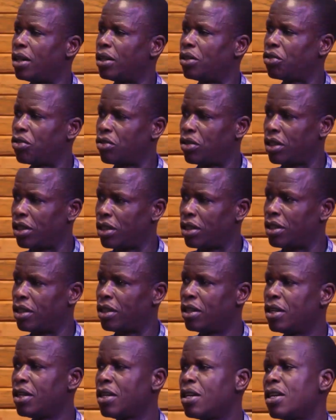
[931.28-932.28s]
sorted.
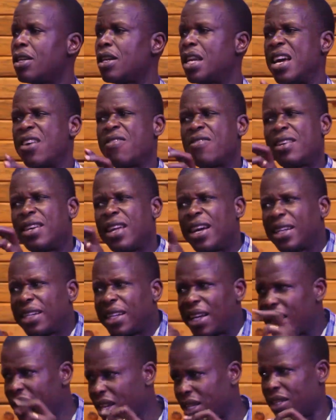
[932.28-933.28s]
Now
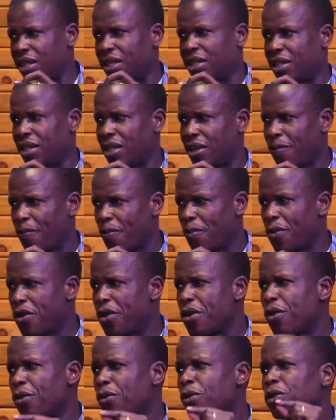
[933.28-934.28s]
that act
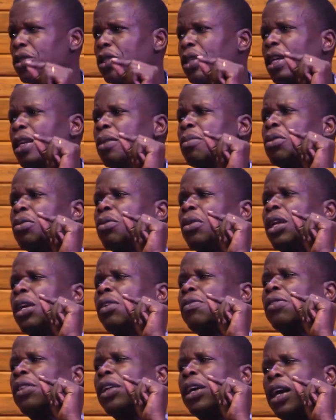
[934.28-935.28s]
caused him to
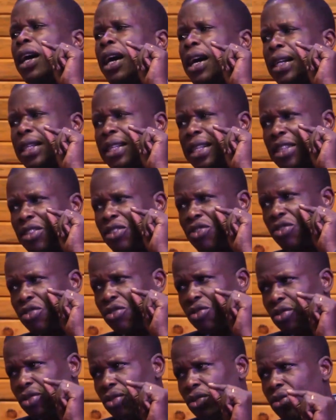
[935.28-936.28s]
love the auntie
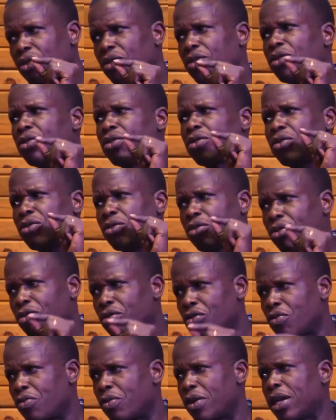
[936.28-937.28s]

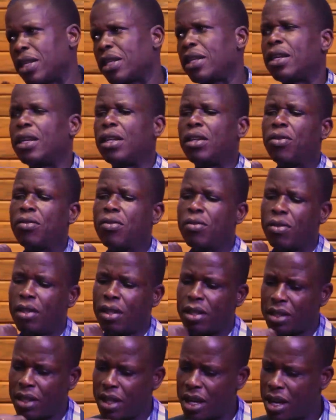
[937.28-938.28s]
so much. He knew
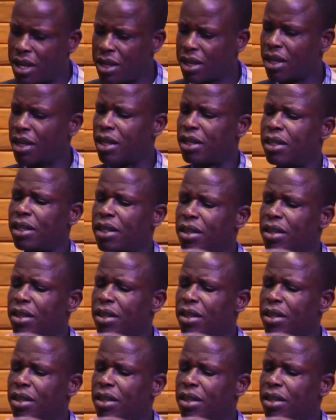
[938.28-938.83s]
this auntie has